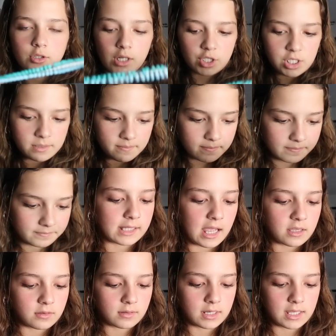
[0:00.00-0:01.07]
stretchy.
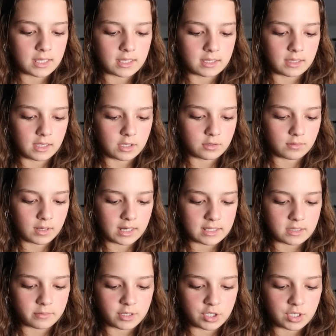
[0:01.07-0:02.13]
Last one is this one.
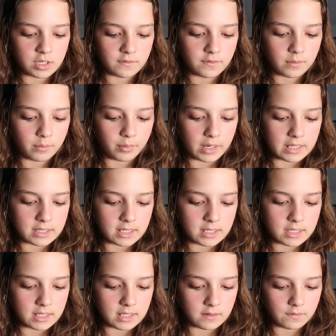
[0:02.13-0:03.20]
It's a bunch of different
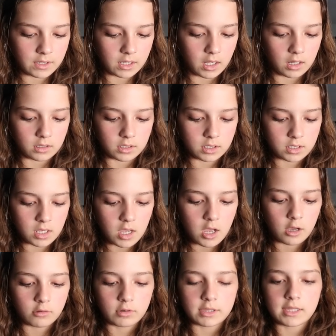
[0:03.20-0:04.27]
bracelets in different colors
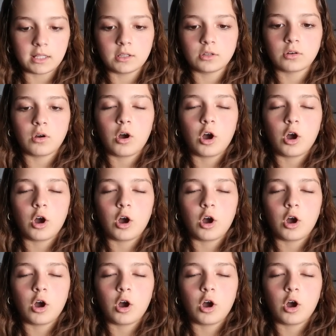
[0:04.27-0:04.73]
with a little